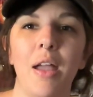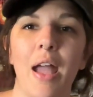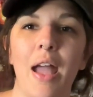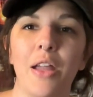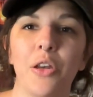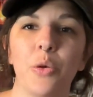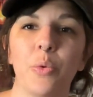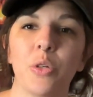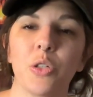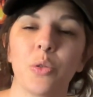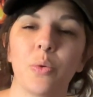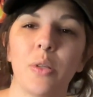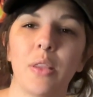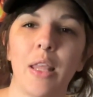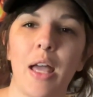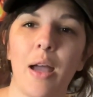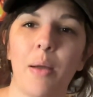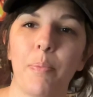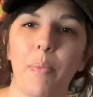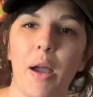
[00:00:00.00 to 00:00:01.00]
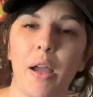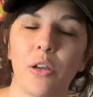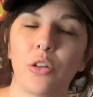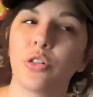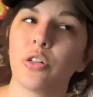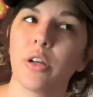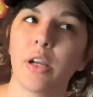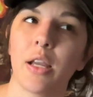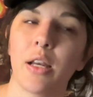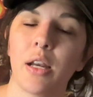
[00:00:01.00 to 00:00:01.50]
And you are doing that by
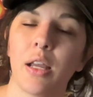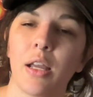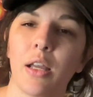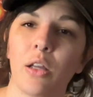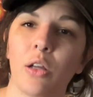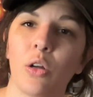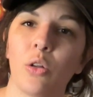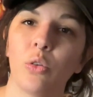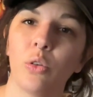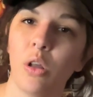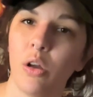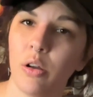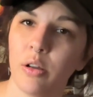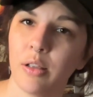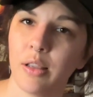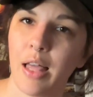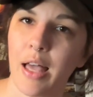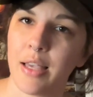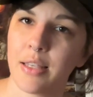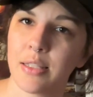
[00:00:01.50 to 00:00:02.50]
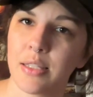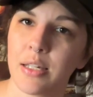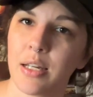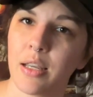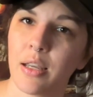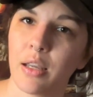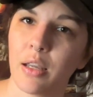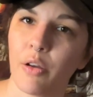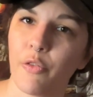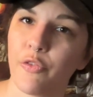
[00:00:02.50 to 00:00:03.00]
creating
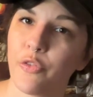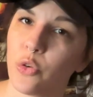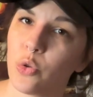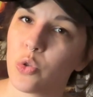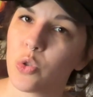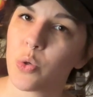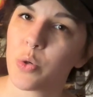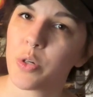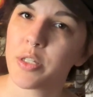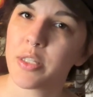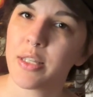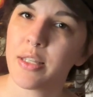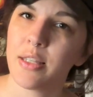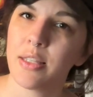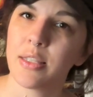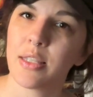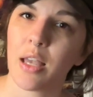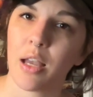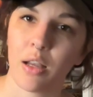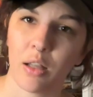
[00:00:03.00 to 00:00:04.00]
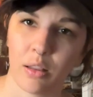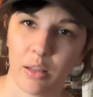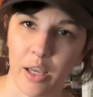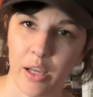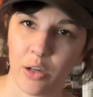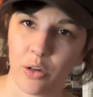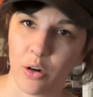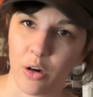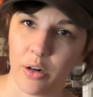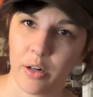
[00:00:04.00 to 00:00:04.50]
long-lasting food sources
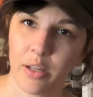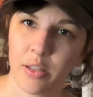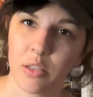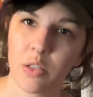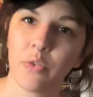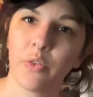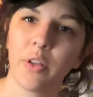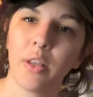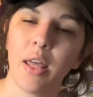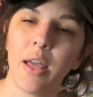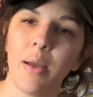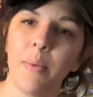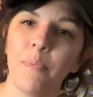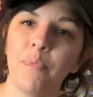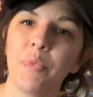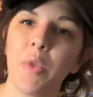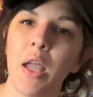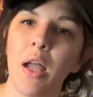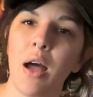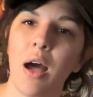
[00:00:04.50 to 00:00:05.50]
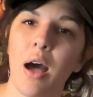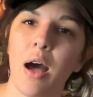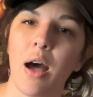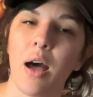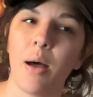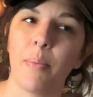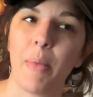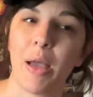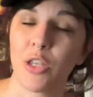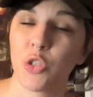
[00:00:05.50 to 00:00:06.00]
like gardens for them,
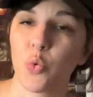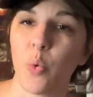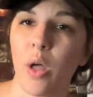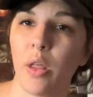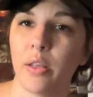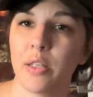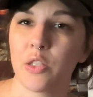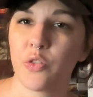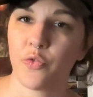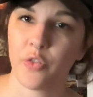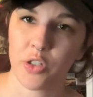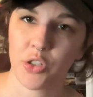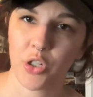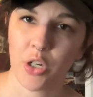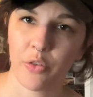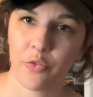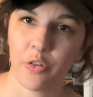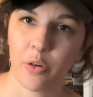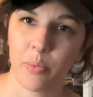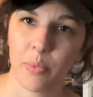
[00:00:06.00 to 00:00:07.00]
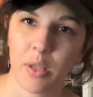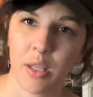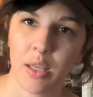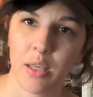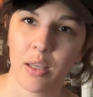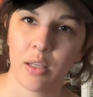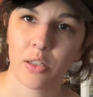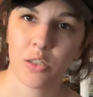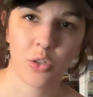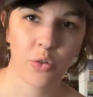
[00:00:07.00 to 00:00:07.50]
as well as fishing from
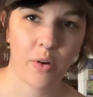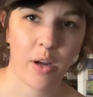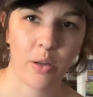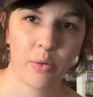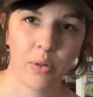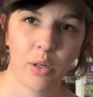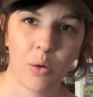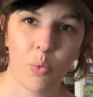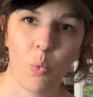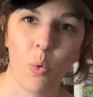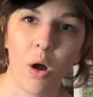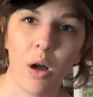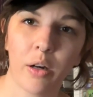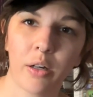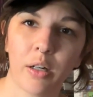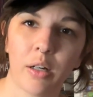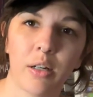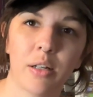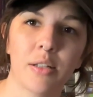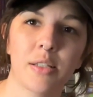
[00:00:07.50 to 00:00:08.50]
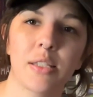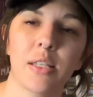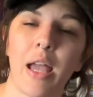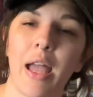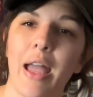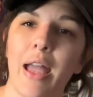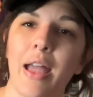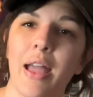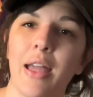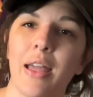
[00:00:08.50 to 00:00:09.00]
the surrounding waters.
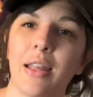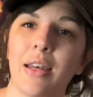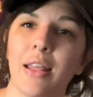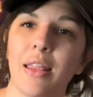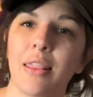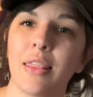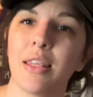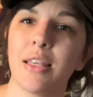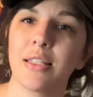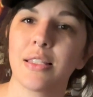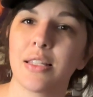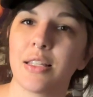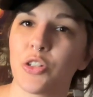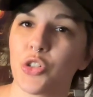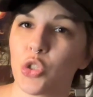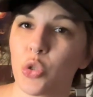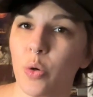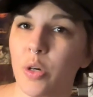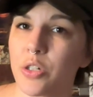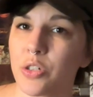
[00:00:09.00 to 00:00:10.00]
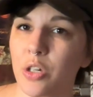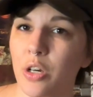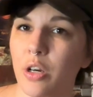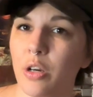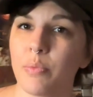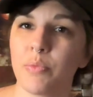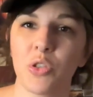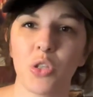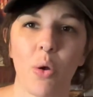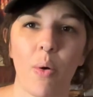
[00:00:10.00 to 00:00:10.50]
And this is short
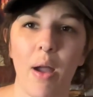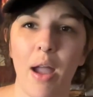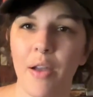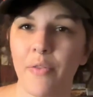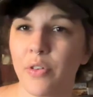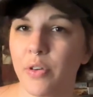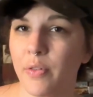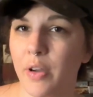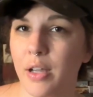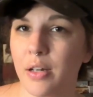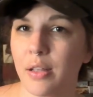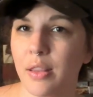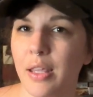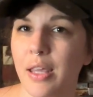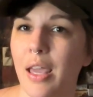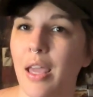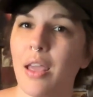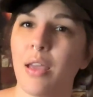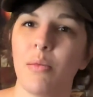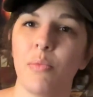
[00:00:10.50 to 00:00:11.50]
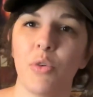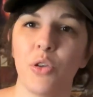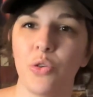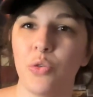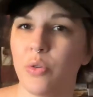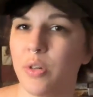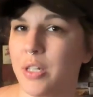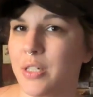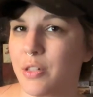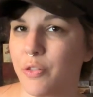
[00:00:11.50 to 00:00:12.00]
term, so every round of the game, you
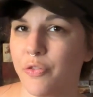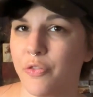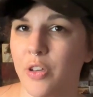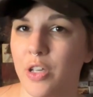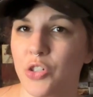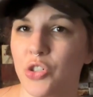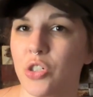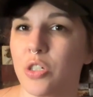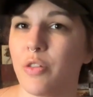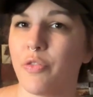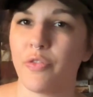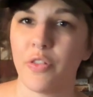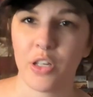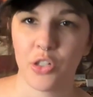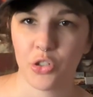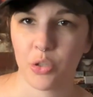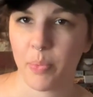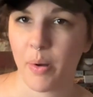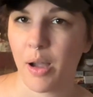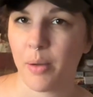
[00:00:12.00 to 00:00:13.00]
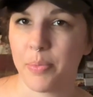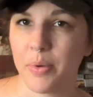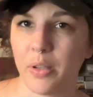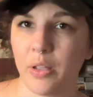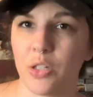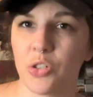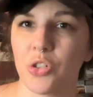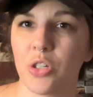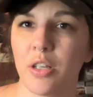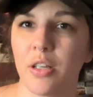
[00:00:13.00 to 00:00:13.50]
need to fish to feed your
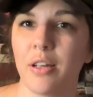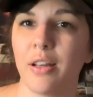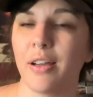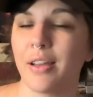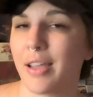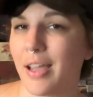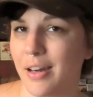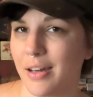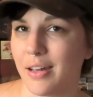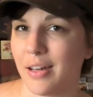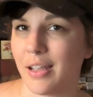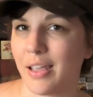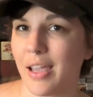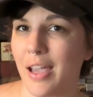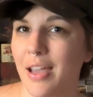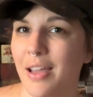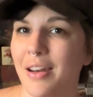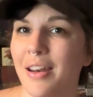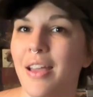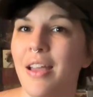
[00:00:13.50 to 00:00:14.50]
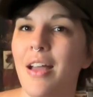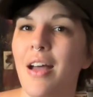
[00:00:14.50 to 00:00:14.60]
population again and again.